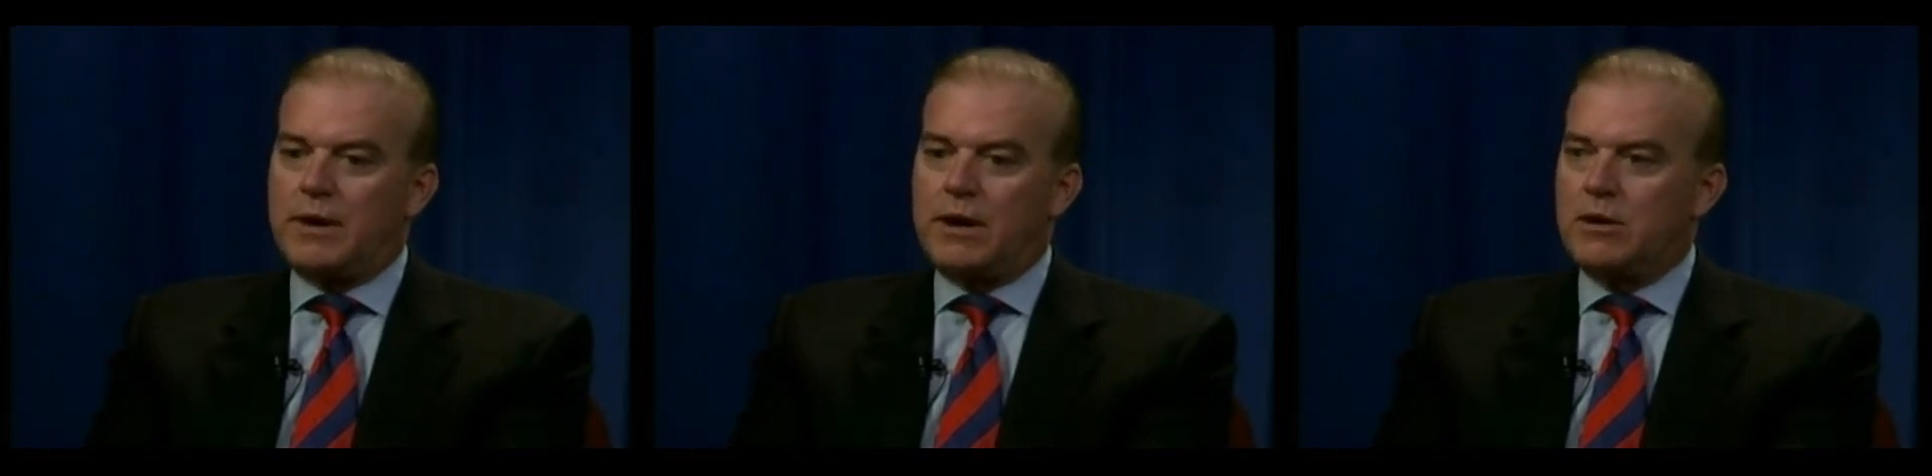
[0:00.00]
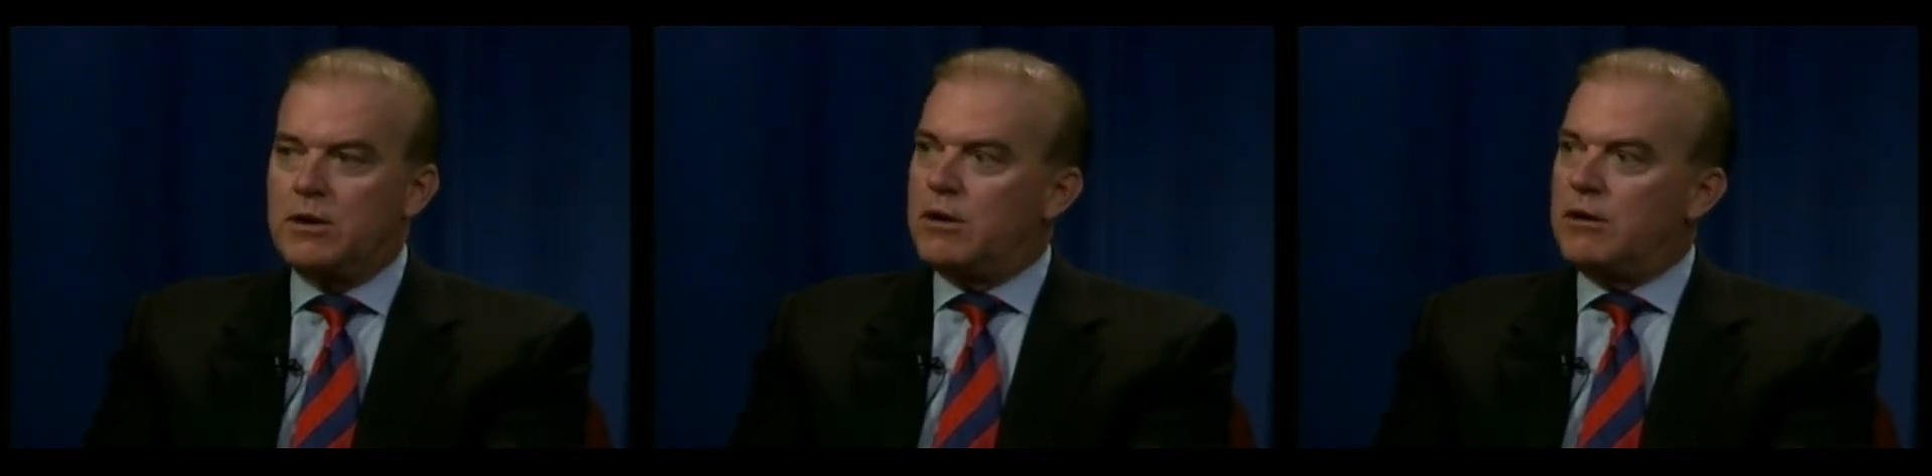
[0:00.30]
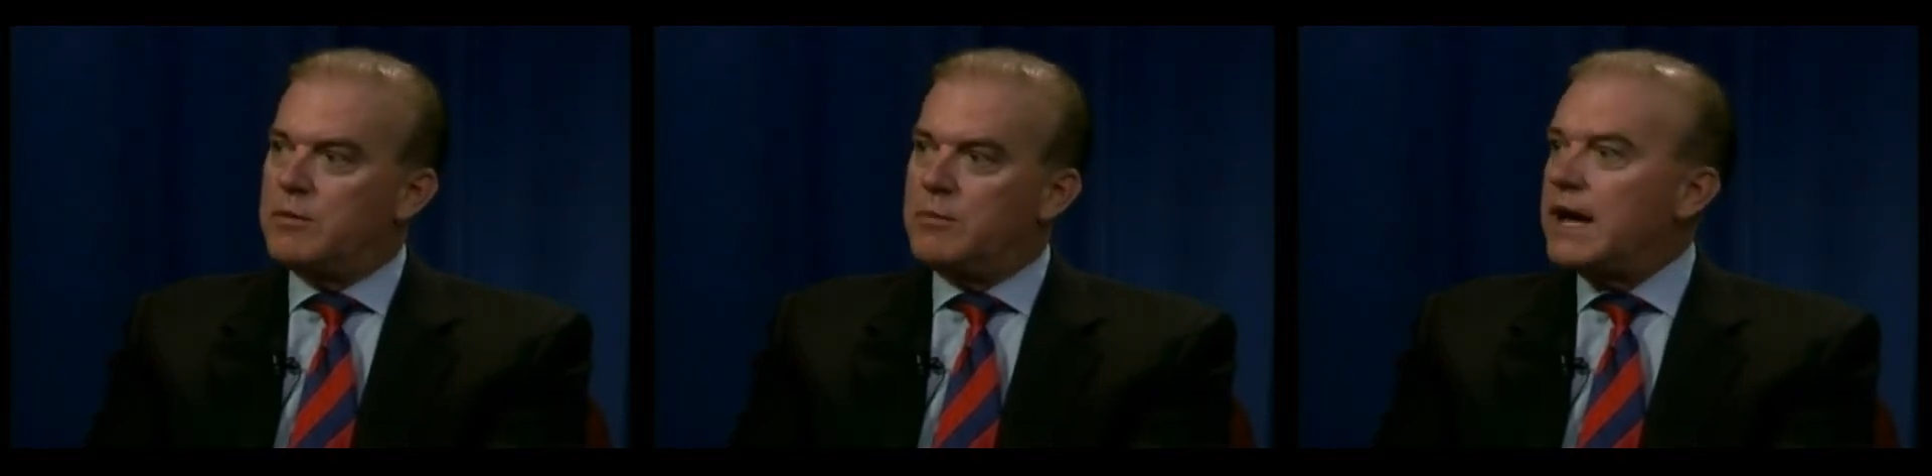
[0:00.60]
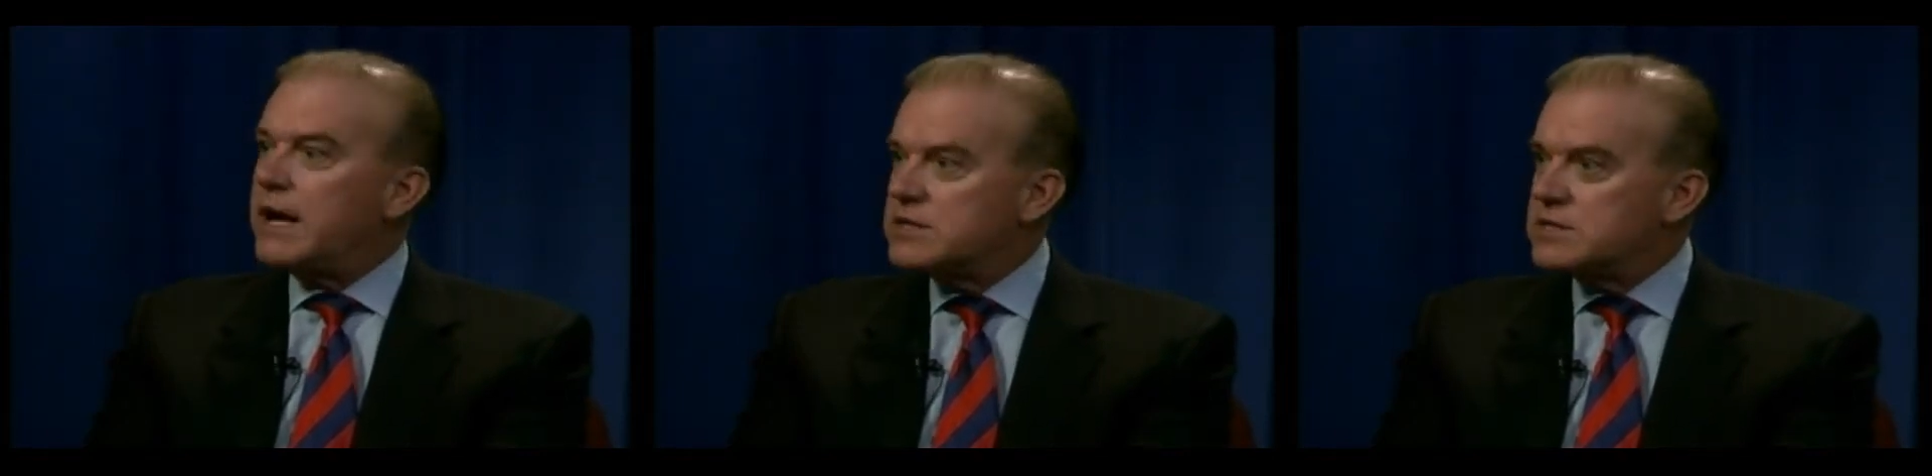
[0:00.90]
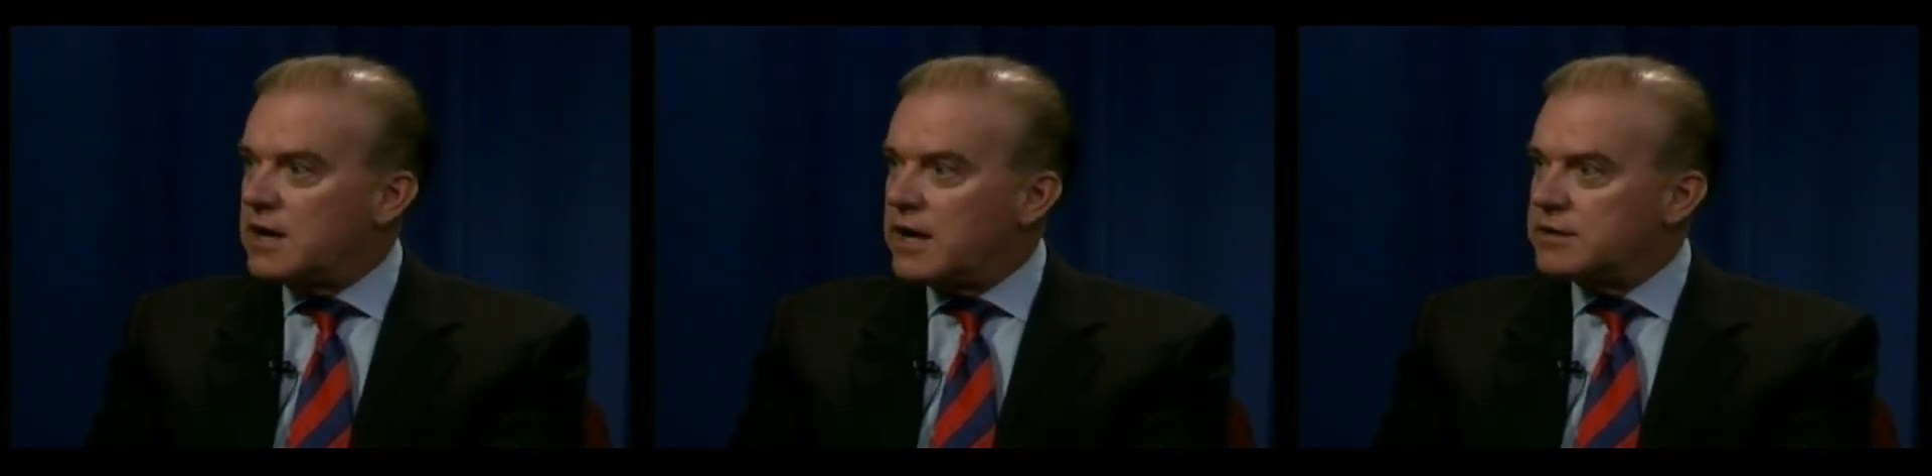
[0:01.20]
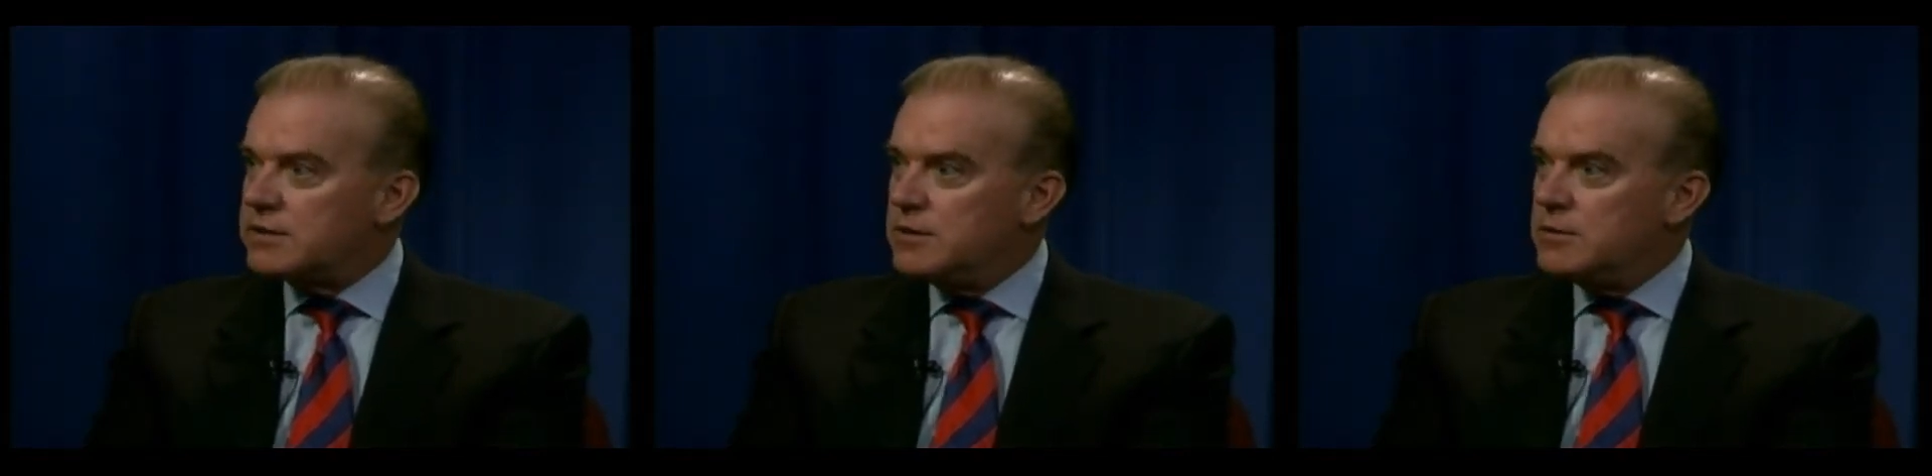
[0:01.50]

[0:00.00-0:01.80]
out of the back of the socket mm.